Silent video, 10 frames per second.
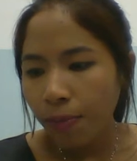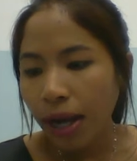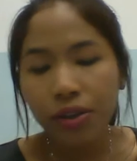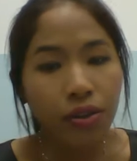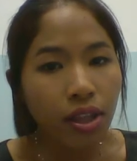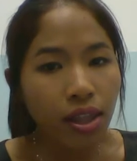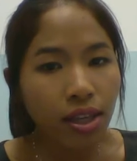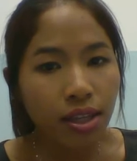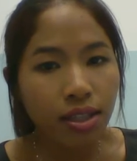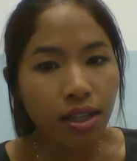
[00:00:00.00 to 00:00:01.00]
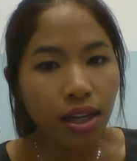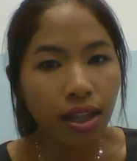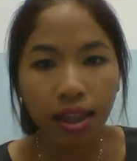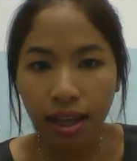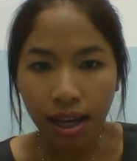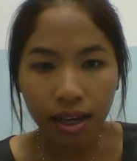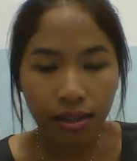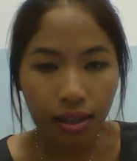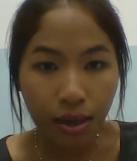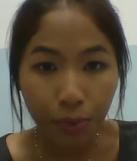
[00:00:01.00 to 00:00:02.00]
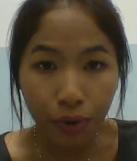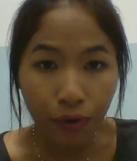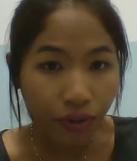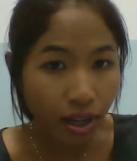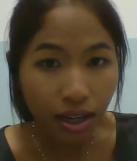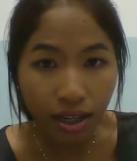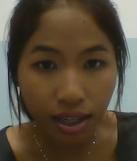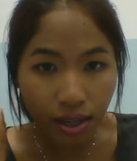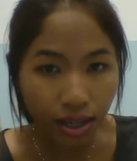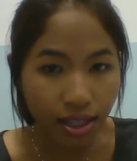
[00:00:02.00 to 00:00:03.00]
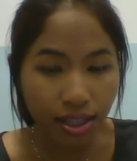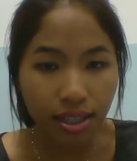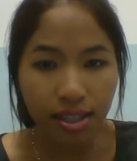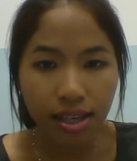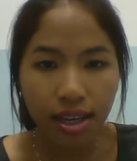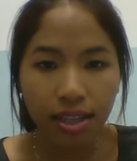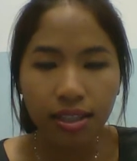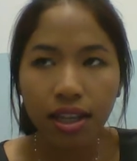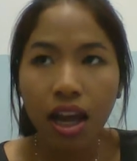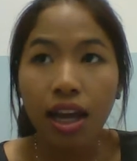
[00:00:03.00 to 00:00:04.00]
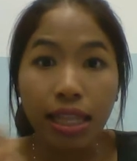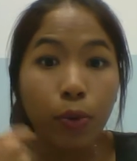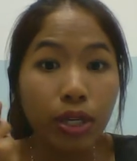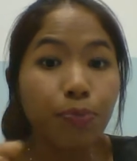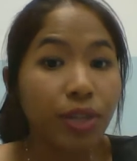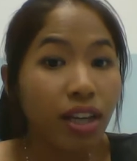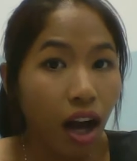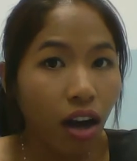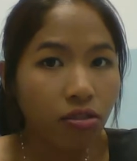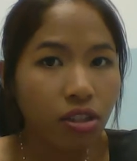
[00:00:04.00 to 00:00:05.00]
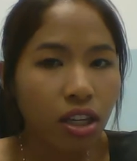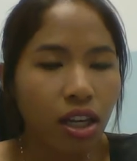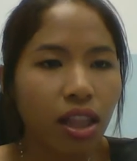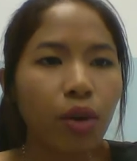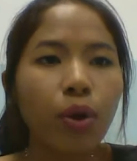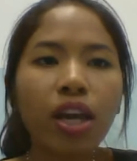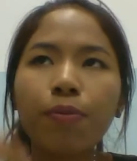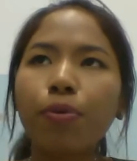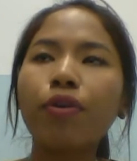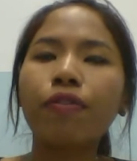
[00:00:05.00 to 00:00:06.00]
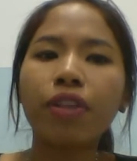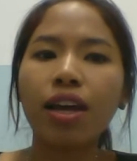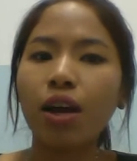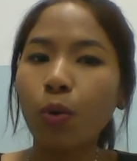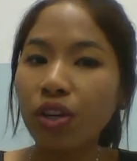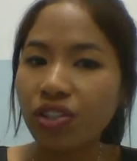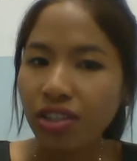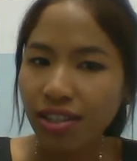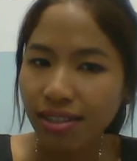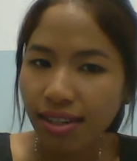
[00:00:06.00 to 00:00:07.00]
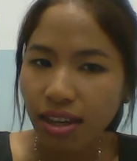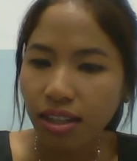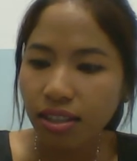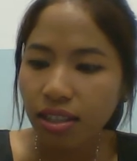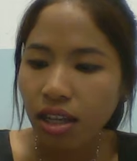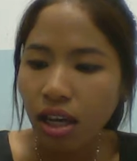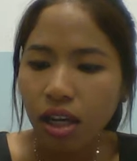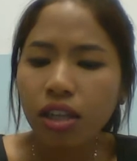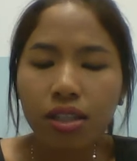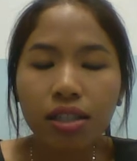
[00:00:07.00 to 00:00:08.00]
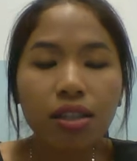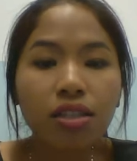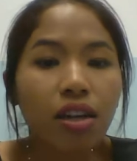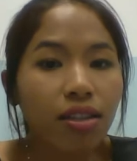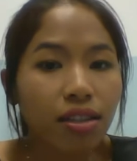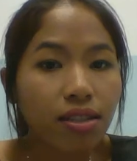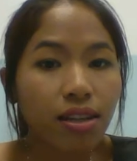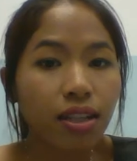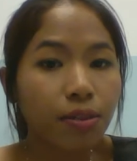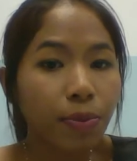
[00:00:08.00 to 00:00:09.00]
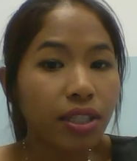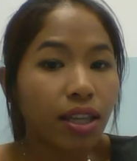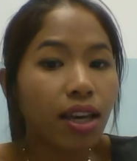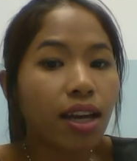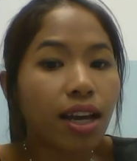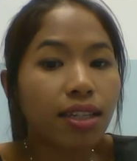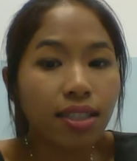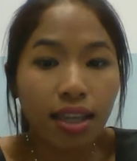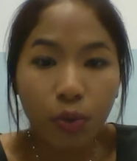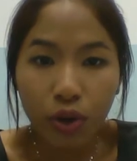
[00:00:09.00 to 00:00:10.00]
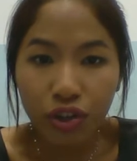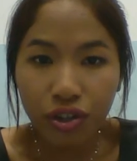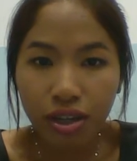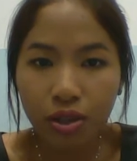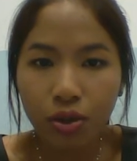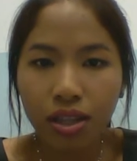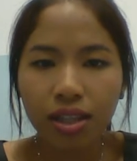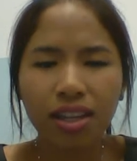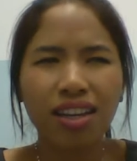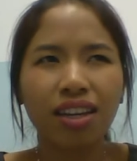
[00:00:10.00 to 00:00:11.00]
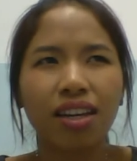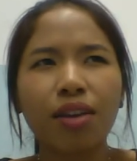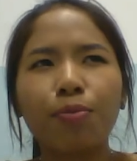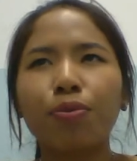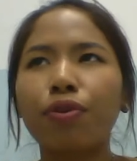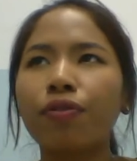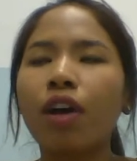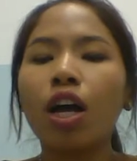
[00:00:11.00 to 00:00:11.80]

by doing this, they can improve their listening skills. They will speak out. They will improve their questioning skills. No, this is not the skills, but they can ask the question so that they can improve